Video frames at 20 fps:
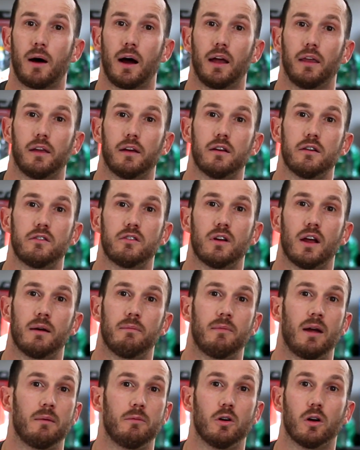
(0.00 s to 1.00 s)
mileage
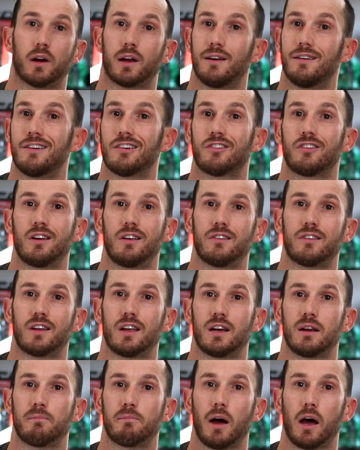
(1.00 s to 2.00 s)
and maybe your conditioning is
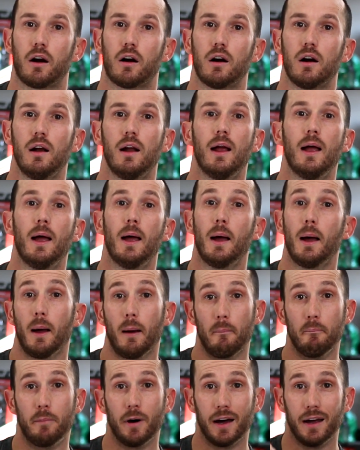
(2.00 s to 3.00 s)
getting better,
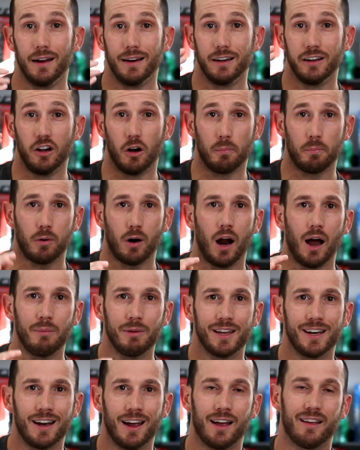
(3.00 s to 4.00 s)
but you're
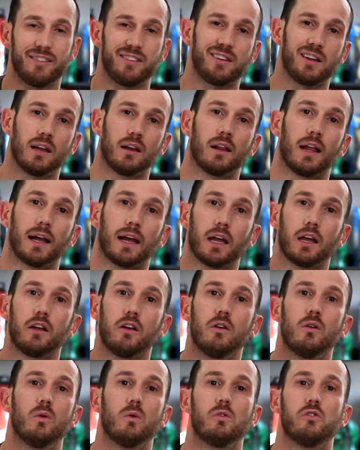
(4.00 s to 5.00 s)
probably not seeing like a
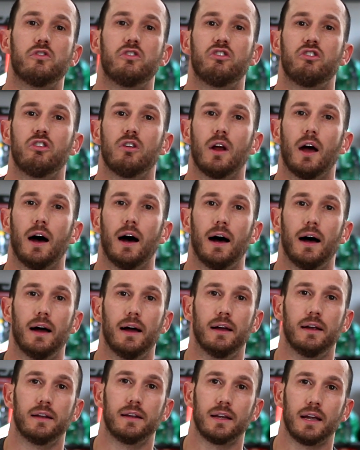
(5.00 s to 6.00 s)
huge
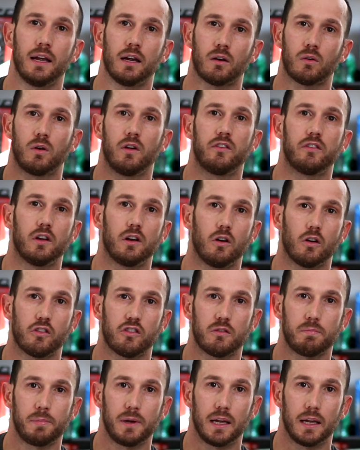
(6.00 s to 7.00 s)
increase in your
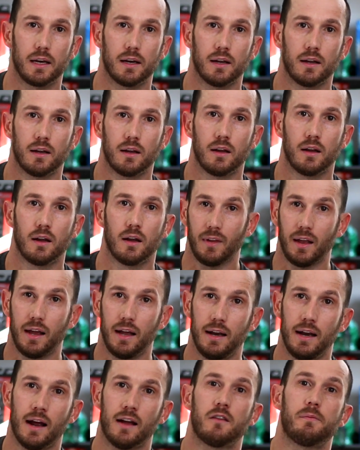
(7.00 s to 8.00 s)
speed.
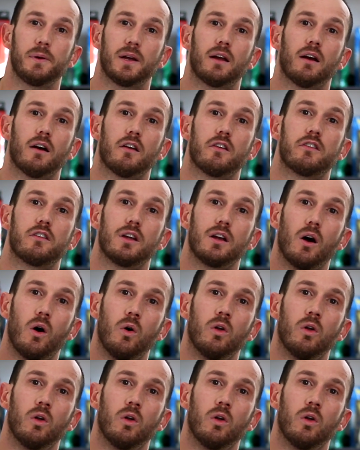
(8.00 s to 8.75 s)
And that's because the